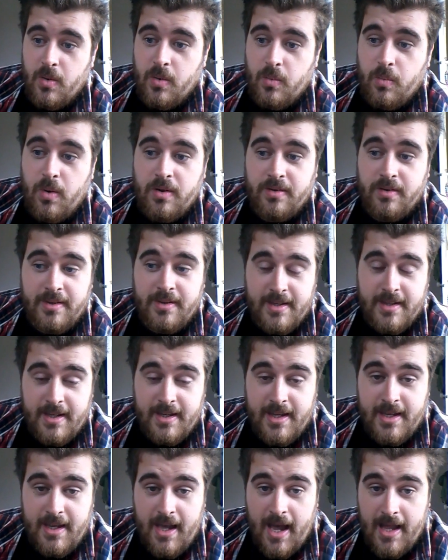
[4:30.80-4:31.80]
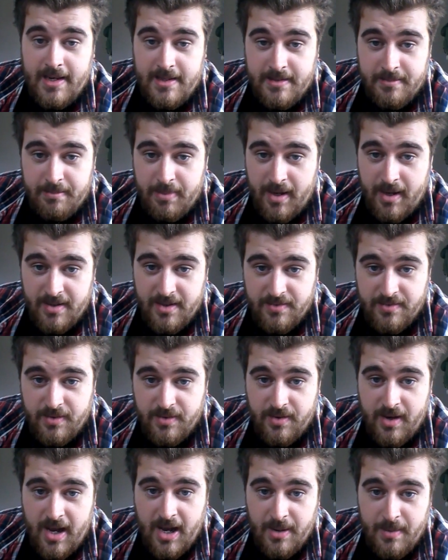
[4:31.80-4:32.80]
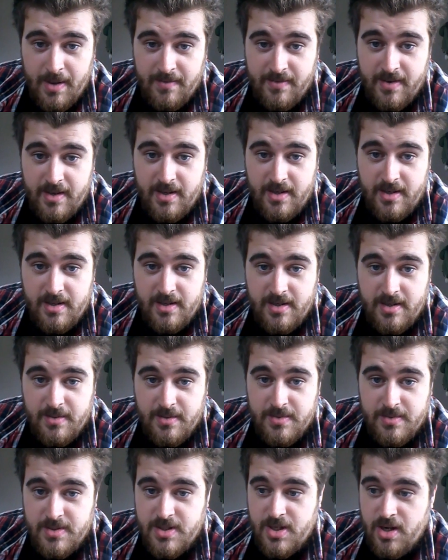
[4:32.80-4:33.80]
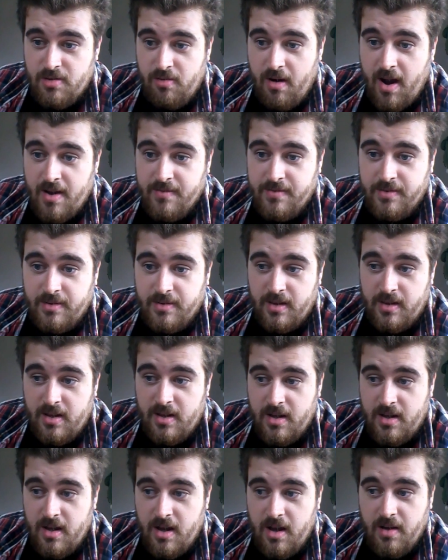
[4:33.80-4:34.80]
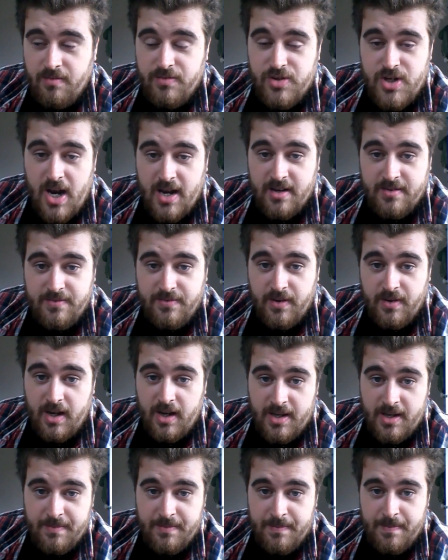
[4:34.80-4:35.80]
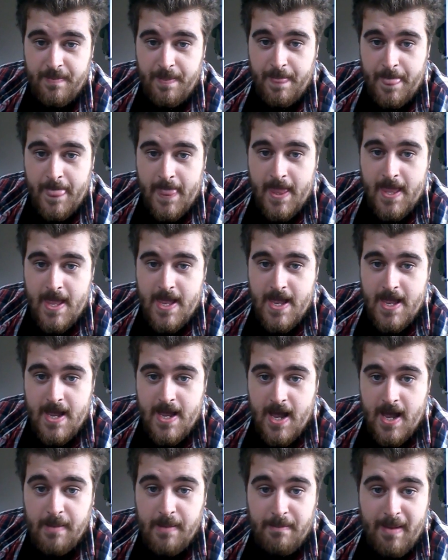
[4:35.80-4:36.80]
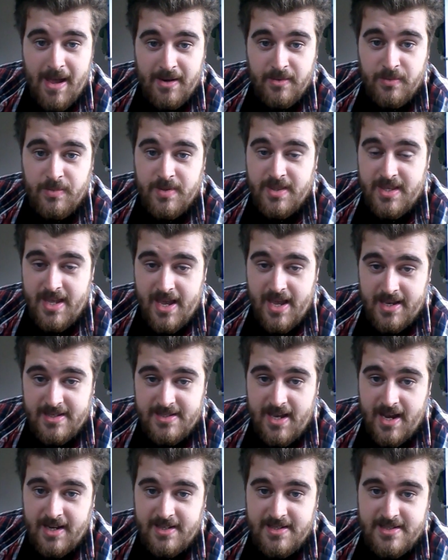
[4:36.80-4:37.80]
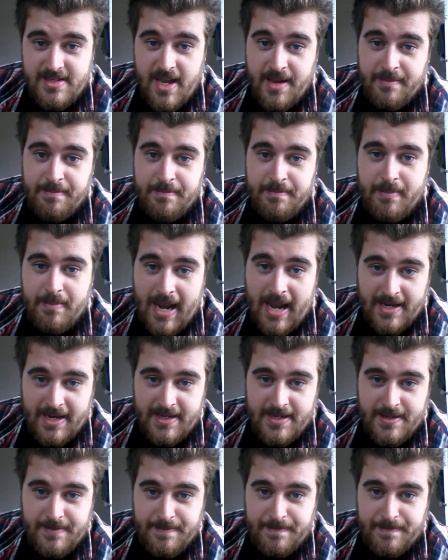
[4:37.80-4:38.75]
One thing he hadn't planned for, however, was the arrival of Jack Fuller, a man with the exact same plan.